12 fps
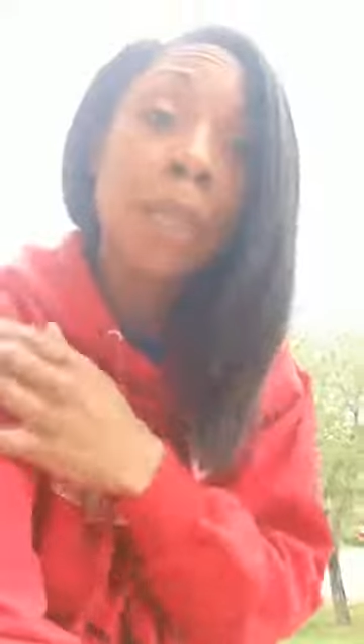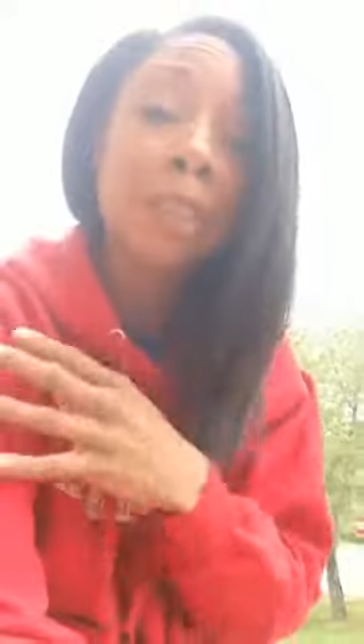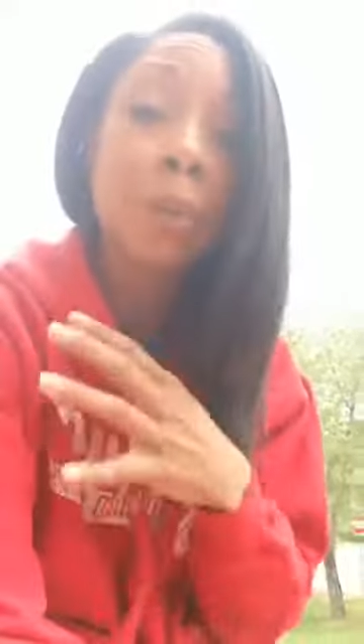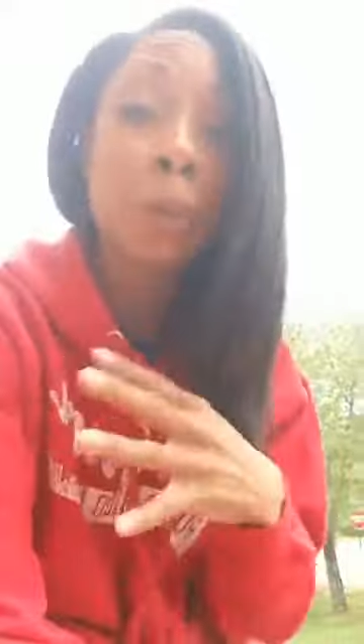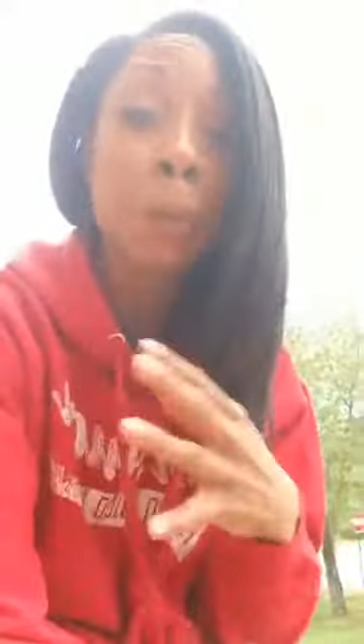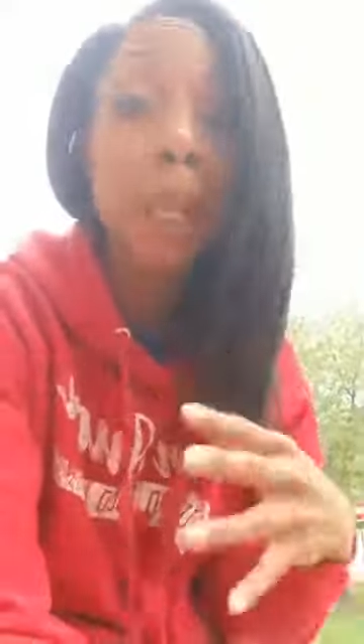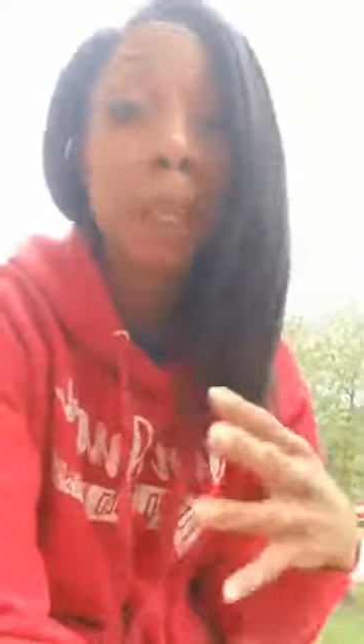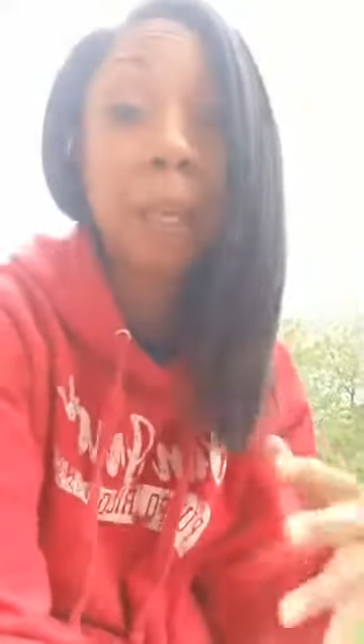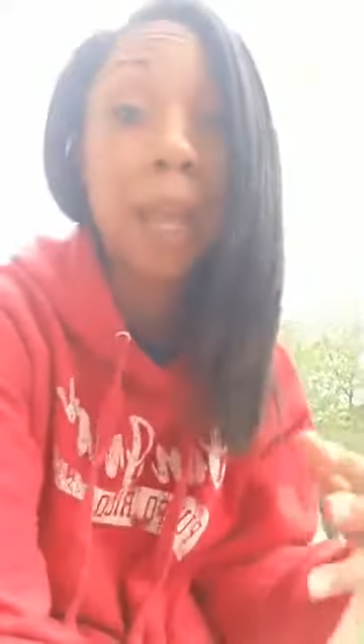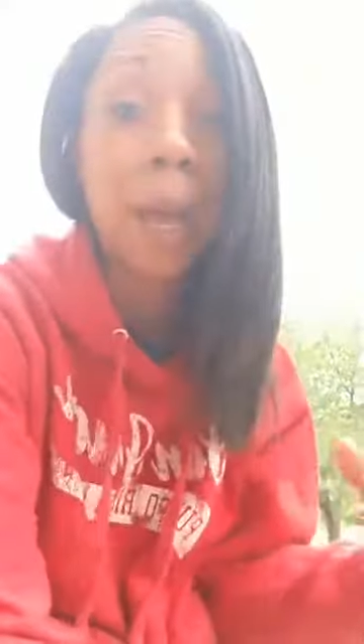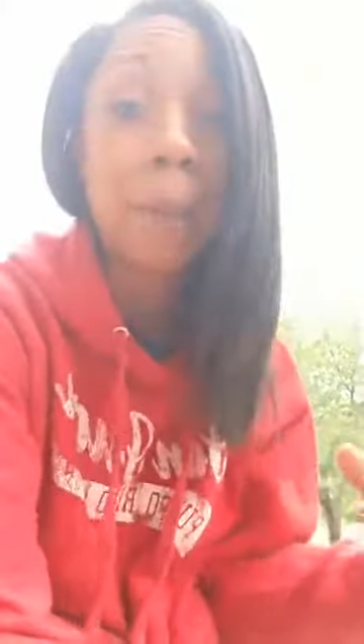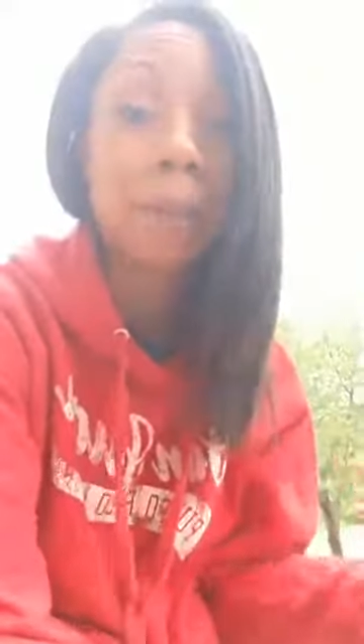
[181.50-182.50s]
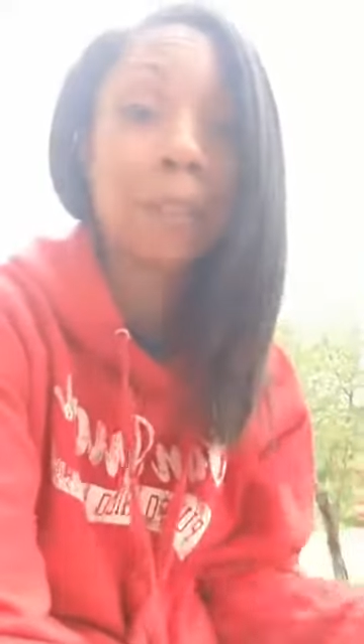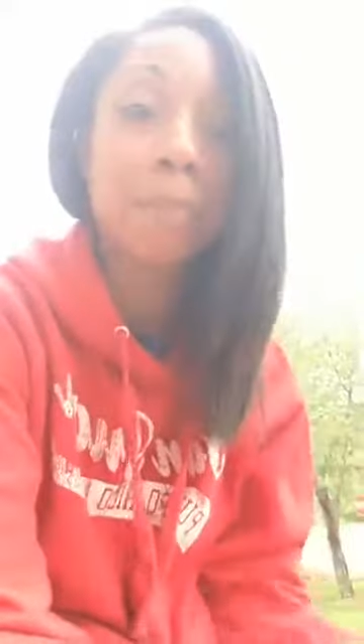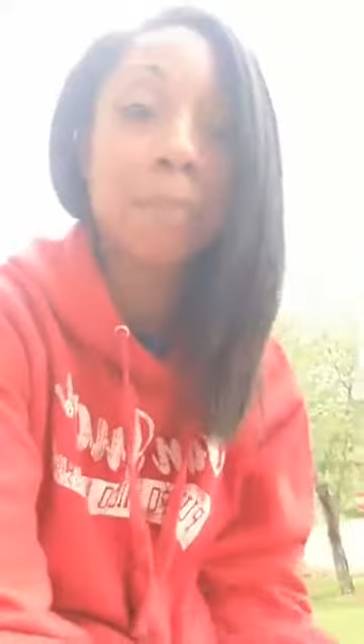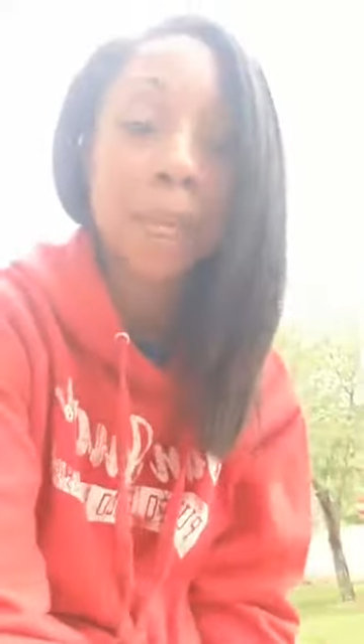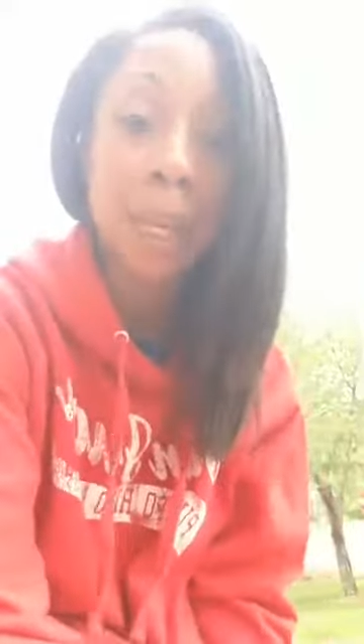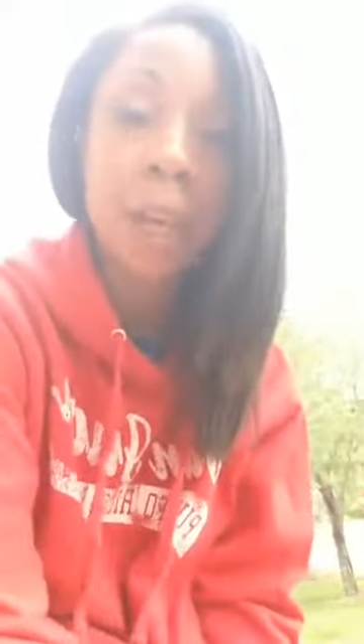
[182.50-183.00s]
and so it's probably going to happen to
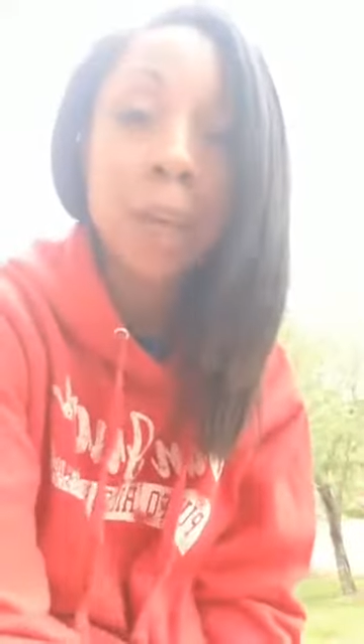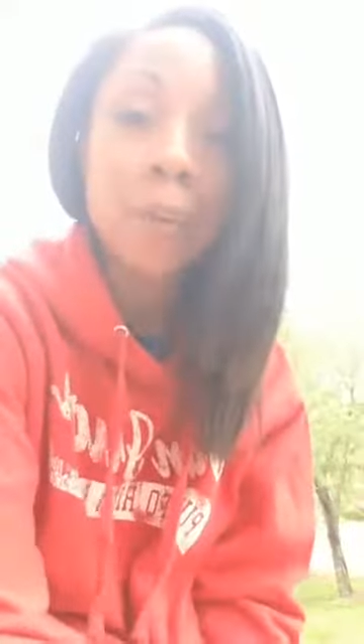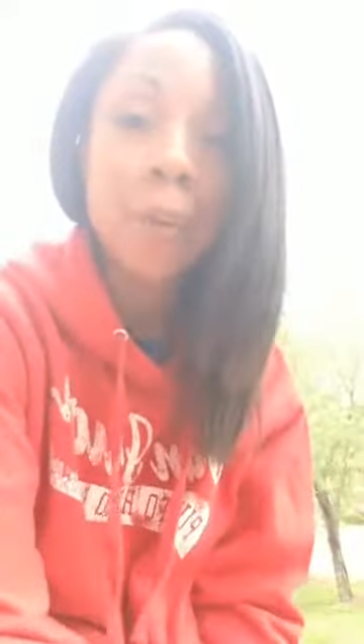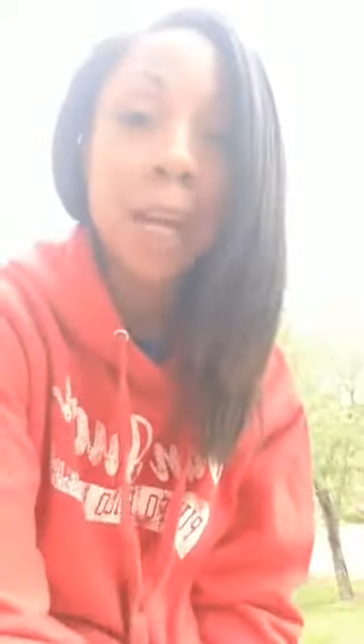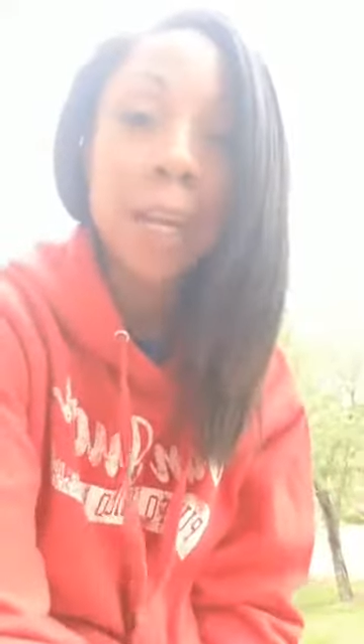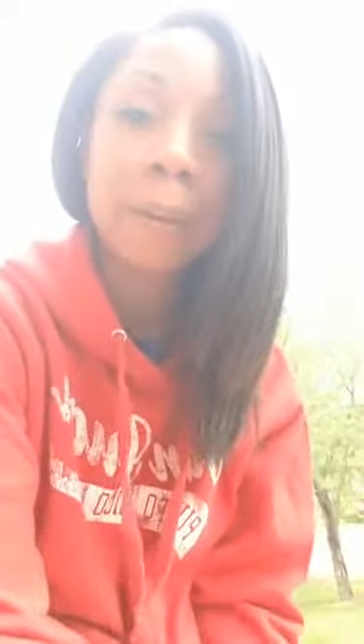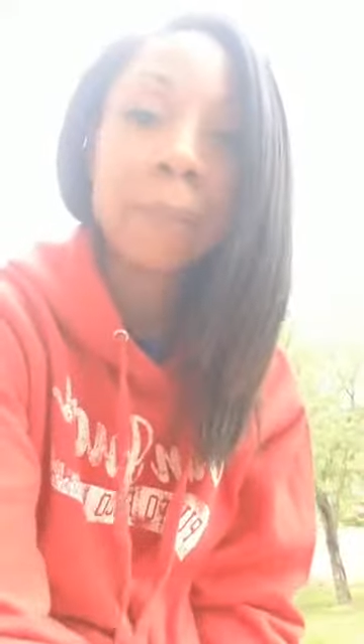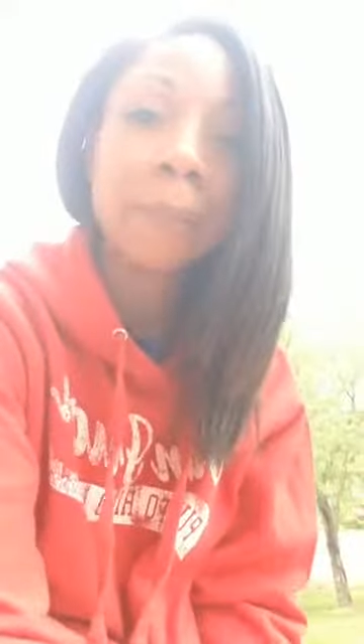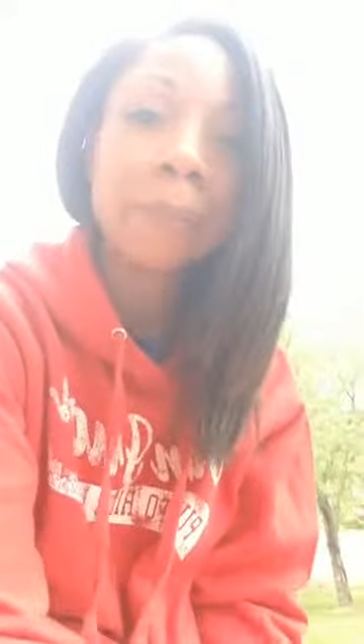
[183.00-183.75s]
me, right?